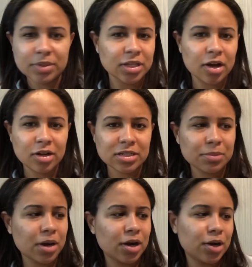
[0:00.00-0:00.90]
with y'all
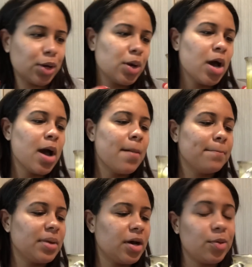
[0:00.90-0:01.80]
tomorrow,
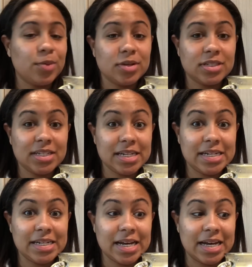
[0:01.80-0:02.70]
but we'll see.